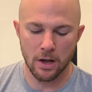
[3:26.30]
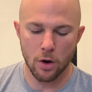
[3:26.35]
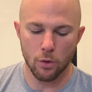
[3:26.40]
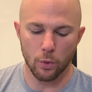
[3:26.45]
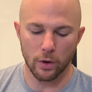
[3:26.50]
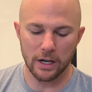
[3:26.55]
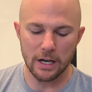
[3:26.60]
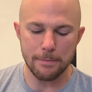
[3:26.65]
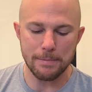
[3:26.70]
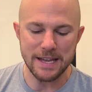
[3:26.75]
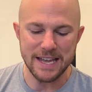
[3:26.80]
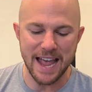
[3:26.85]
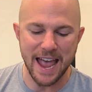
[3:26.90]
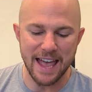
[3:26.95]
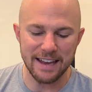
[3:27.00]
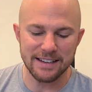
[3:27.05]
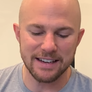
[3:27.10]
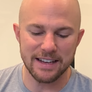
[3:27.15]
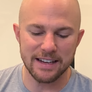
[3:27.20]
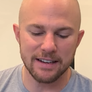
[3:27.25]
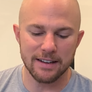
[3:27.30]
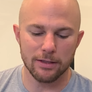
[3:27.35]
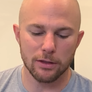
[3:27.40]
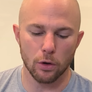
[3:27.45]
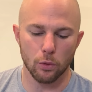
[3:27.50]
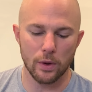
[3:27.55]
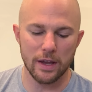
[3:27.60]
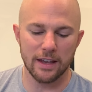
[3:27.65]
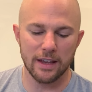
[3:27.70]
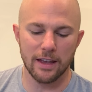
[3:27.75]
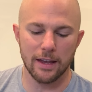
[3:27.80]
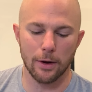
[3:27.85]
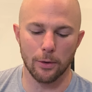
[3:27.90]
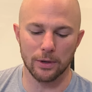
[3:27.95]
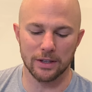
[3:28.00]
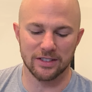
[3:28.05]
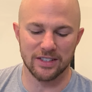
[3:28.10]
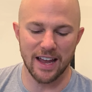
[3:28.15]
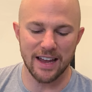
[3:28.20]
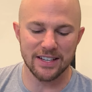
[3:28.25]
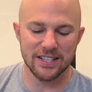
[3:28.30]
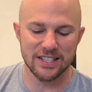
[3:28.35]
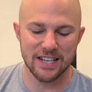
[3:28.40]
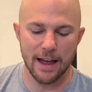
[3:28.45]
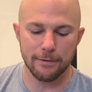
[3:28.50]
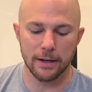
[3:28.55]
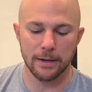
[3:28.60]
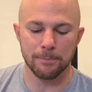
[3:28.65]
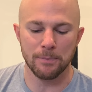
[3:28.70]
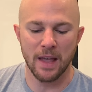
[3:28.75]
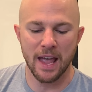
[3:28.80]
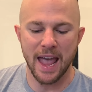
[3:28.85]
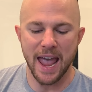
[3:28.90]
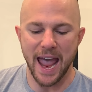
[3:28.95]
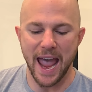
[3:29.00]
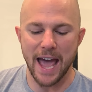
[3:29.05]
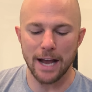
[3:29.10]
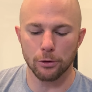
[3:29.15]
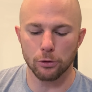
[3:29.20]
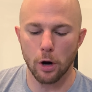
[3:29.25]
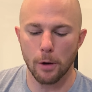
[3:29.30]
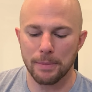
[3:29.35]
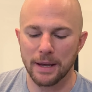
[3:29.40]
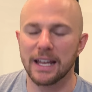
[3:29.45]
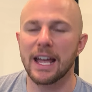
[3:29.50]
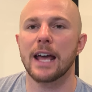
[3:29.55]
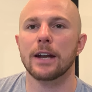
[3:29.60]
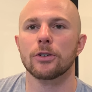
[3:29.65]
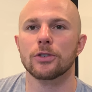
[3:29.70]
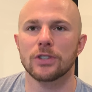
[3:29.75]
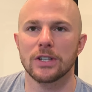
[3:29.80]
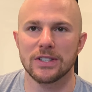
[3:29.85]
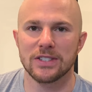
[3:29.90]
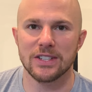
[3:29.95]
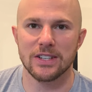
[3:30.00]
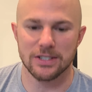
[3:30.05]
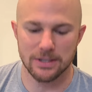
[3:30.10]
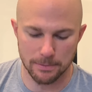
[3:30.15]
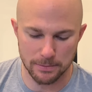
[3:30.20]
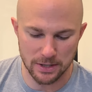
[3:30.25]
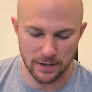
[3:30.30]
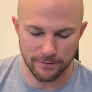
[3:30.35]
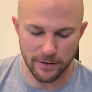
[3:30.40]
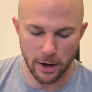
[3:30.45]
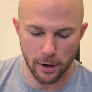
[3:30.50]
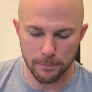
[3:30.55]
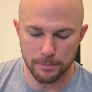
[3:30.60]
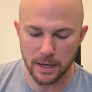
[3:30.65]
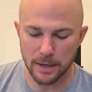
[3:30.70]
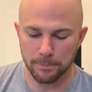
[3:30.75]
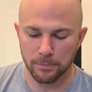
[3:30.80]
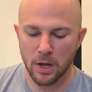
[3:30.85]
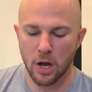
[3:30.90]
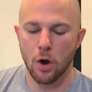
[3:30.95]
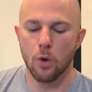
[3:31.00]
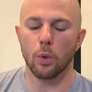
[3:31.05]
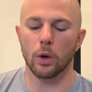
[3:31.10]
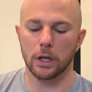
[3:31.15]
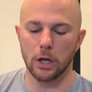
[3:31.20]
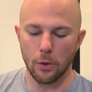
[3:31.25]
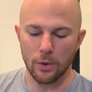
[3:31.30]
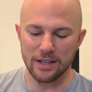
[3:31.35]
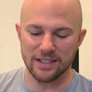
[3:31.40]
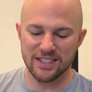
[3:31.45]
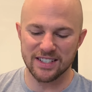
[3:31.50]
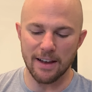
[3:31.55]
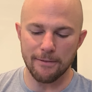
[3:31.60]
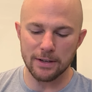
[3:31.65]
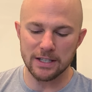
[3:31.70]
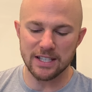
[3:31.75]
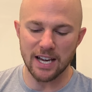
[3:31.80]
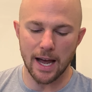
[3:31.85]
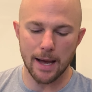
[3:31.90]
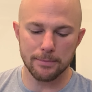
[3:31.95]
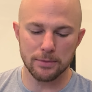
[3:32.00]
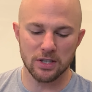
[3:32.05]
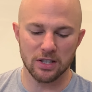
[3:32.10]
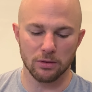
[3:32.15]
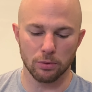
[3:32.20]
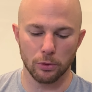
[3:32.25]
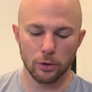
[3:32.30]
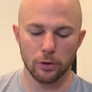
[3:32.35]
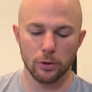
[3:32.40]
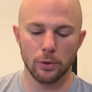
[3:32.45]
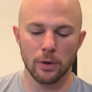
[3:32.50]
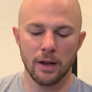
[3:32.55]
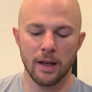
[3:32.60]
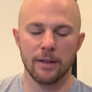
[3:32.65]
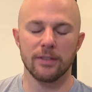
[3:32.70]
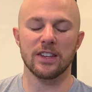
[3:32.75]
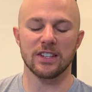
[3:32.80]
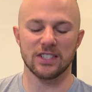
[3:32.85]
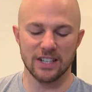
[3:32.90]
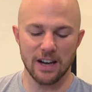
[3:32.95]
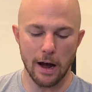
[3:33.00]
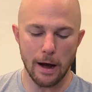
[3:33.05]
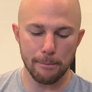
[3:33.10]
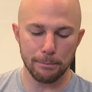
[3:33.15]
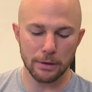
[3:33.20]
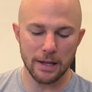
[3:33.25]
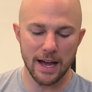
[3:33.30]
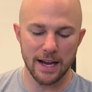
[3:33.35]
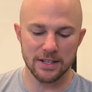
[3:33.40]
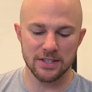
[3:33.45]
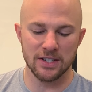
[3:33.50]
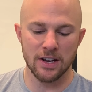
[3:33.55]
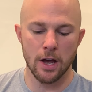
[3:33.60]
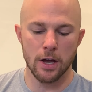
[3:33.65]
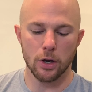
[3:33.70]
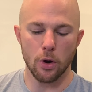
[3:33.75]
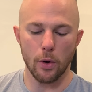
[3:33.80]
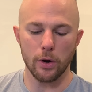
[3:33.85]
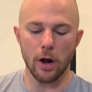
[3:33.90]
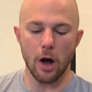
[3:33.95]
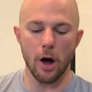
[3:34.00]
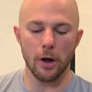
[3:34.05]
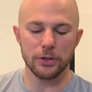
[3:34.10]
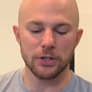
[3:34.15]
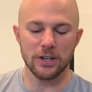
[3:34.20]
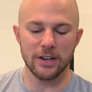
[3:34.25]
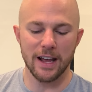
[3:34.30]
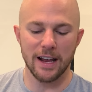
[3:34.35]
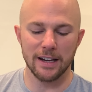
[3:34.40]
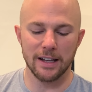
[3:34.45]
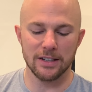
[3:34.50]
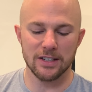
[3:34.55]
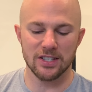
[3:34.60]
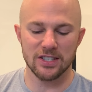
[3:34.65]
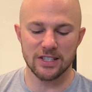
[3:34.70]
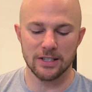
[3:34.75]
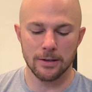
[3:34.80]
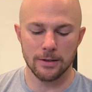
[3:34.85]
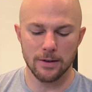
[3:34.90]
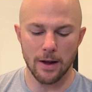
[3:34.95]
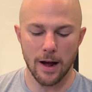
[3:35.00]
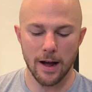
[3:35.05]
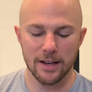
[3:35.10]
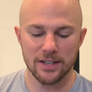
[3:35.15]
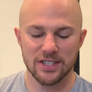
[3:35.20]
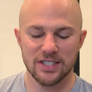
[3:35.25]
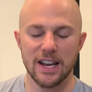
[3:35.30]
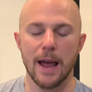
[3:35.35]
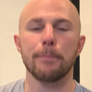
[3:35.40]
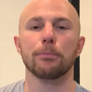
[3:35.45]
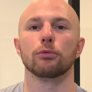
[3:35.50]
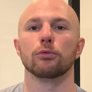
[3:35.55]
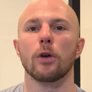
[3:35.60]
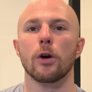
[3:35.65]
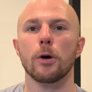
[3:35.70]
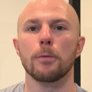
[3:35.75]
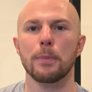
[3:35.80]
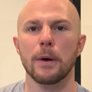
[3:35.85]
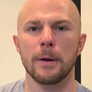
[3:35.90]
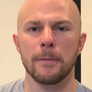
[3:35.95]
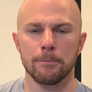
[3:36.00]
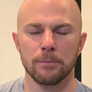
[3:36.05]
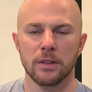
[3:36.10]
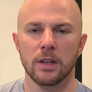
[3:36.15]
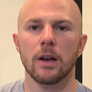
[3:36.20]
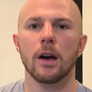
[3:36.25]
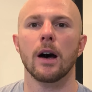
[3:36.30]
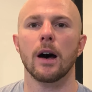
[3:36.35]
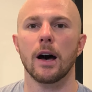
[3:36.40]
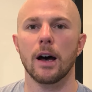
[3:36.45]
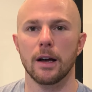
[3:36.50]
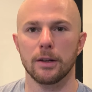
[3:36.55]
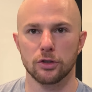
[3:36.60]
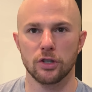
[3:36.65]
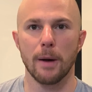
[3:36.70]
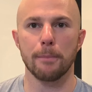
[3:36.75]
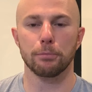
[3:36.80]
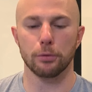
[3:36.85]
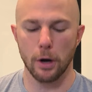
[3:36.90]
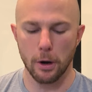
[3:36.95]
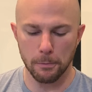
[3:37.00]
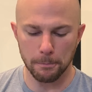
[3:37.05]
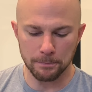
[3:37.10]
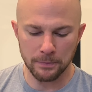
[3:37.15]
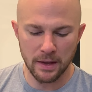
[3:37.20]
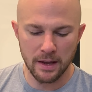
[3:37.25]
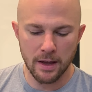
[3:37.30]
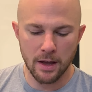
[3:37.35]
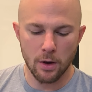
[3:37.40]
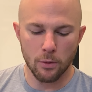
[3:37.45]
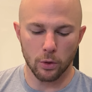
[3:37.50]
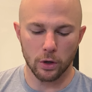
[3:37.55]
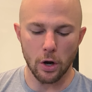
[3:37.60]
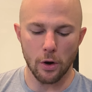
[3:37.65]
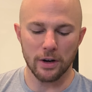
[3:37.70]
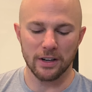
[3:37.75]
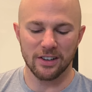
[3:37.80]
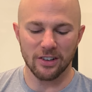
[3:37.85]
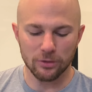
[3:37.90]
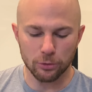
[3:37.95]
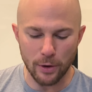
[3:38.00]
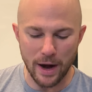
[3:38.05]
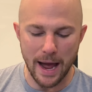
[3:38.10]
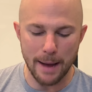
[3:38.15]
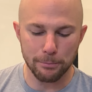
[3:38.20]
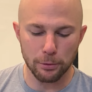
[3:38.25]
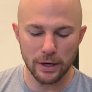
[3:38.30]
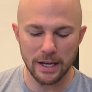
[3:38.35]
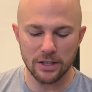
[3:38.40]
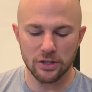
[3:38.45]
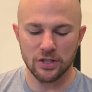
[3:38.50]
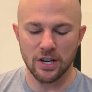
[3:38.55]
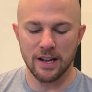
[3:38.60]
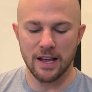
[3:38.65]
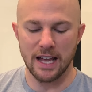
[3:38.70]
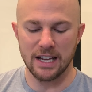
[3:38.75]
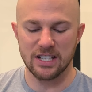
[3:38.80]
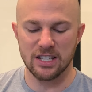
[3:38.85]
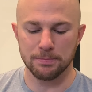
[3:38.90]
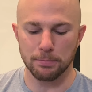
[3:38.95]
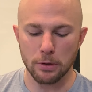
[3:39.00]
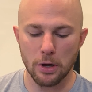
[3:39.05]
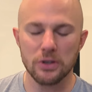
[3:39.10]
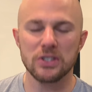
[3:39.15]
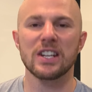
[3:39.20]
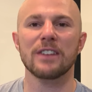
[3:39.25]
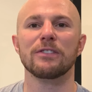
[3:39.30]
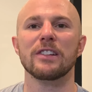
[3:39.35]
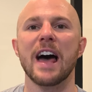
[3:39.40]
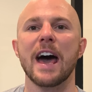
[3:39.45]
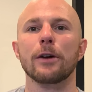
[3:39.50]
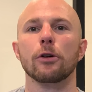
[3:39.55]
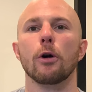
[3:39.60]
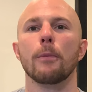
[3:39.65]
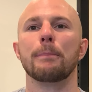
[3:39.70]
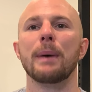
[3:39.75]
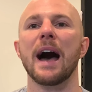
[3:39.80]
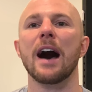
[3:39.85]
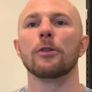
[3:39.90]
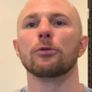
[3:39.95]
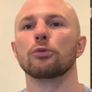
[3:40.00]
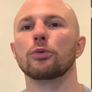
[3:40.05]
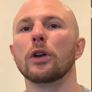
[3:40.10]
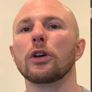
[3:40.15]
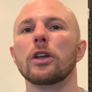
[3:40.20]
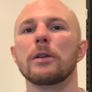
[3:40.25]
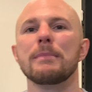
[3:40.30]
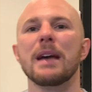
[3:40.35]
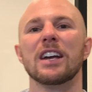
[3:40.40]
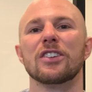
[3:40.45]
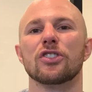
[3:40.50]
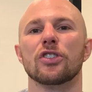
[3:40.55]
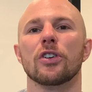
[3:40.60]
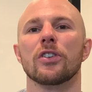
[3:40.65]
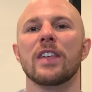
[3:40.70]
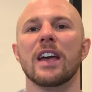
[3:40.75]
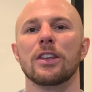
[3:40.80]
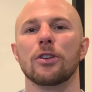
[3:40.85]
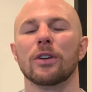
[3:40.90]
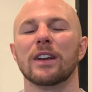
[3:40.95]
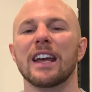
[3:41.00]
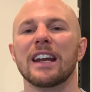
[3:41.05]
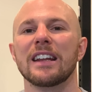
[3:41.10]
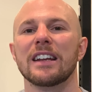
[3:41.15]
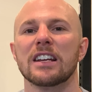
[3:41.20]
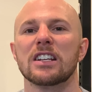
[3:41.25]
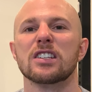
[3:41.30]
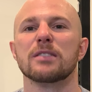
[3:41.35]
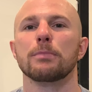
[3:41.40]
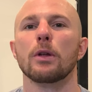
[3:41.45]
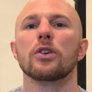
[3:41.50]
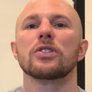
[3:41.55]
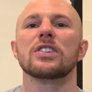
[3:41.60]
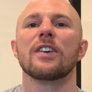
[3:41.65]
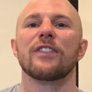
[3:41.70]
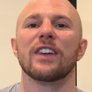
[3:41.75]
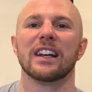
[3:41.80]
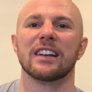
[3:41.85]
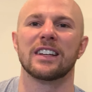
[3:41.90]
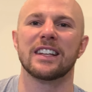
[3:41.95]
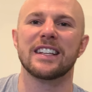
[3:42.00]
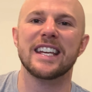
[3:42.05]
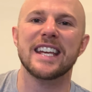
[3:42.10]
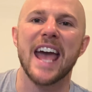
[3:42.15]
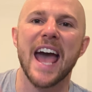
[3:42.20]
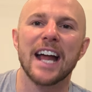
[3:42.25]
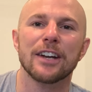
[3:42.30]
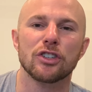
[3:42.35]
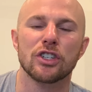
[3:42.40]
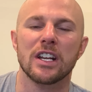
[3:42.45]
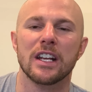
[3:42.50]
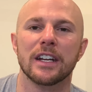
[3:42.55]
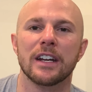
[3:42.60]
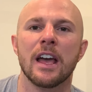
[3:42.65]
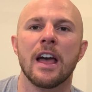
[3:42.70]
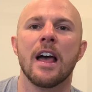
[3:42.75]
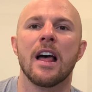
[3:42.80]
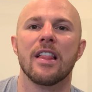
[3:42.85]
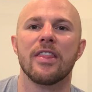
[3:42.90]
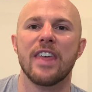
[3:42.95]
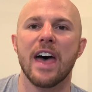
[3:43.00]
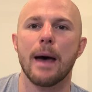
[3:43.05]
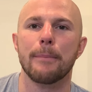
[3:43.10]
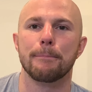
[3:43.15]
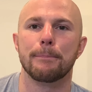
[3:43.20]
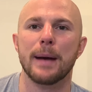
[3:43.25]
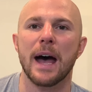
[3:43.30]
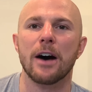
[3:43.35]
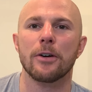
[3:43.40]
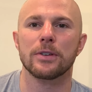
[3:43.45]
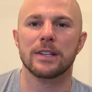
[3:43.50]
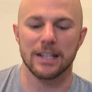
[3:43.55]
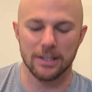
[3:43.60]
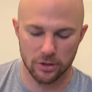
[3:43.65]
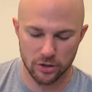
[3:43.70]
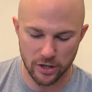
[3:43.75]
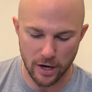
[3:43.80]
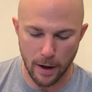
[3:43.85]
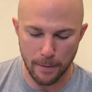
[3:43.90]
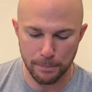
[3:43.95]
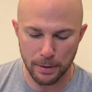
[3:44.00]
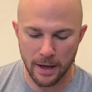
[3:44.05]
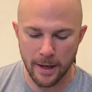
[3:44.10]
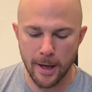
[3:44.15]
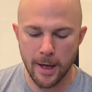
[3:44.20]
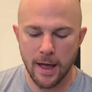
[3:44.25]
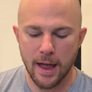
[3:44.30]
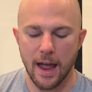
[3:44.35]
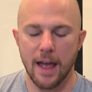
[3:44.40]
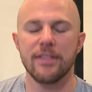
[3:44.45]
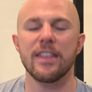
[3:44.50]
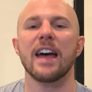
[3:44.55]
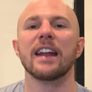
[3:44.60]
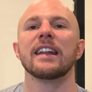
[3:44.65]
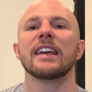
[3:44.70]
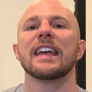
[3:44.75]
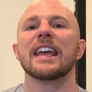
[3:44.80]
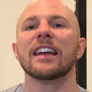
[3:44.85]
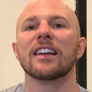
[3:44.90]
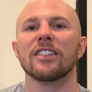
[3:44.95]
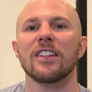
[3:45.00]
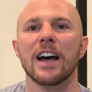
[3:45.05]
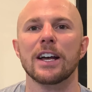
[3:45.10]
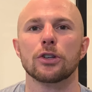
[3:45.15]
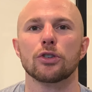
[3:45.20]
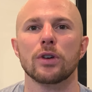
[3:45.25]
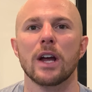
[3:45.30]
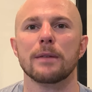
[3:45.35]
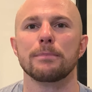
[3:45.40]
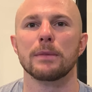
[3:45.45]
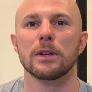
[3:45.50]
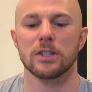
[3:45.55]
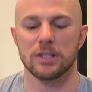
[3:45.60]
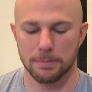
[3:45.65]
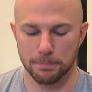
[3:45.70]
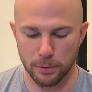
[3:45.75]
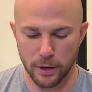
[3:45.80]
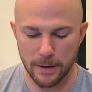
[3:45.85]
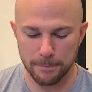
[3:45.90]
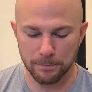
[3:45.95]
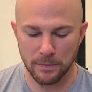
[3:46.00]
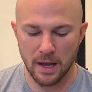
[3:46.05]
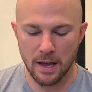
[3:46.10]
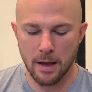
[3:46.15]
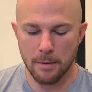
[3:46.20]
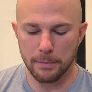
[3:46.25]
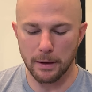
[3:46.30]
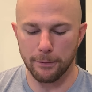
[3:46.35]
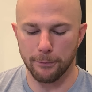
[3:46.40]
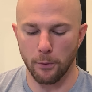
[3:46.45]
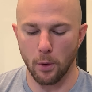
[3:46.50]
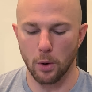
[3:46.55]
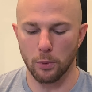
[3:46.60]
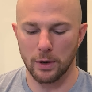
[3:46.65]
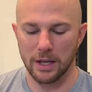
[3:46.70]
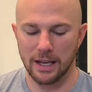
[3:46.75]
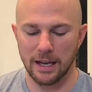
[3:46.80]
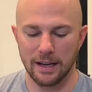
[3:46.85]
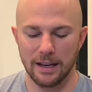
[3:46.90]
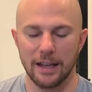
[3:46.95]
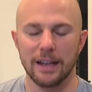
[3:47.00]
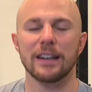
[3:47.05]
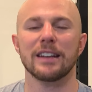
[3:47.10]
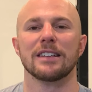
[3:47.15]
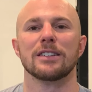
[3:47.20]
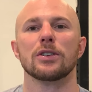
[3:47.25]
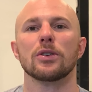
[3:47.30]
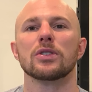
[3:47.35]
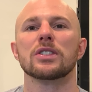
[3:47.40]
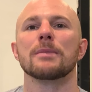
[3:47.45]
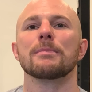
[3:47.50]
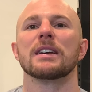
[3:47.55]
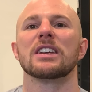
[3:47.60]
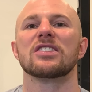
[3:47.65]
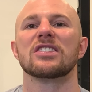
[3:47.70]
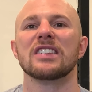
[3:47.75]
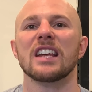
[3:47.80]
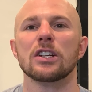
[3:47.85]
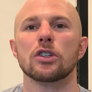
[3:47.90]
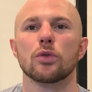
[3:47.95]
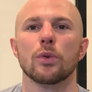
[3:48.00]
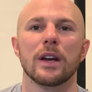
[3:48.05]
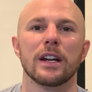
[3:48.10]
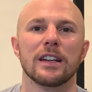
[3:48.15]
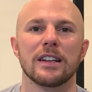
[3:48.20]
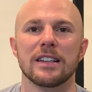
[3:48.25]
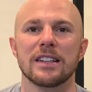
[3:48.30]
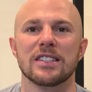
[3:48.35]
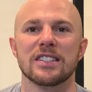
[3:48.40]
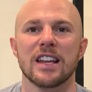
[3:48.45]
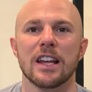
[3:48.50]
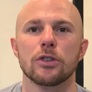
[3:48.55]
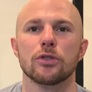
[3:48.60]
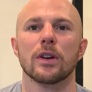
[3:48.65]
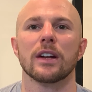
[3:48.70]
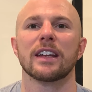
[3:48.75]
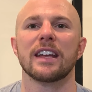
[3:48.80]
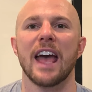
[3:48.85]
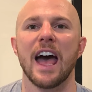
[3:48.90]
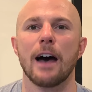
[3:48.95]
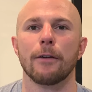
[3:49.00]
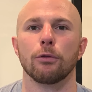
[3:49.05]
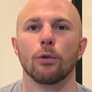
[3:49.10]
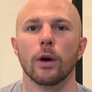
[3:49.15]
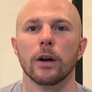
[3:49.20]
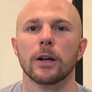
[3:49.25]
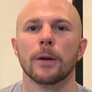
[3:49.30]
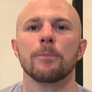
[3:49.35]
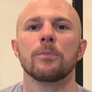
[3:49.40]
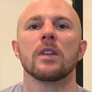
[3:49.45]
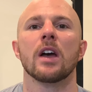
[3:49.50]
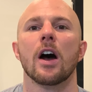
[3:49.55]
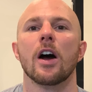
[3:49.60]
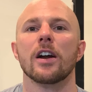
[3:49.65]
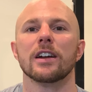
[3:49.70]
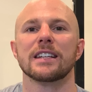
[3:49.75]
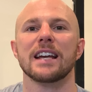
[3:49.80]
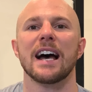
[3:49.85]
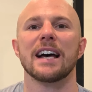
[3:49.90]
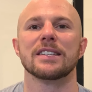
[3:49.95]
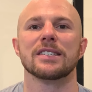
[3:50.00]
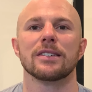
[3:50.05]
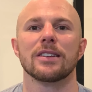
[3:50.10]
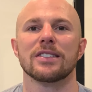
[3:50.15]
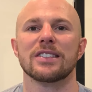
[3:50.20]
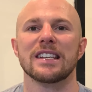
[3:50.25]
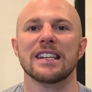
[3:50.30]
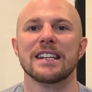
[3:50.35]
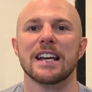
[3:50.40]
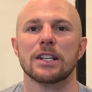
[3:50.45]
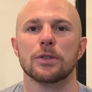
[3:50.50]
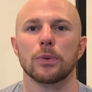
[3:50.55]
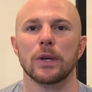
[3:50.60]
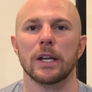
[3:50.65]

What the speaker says: We're gonna be ending the week here with day 7, anaerobic energy systems development. We're going 7 times through this complex, going alternating step rope, jump rope. We're going crab reach, explosive lateral bound. Really make sure that you're getting explosive and catching that bounding jump. And then incline treadmill sprint before we get in and do some accentuated eccentric calf work. All right, guys, see you next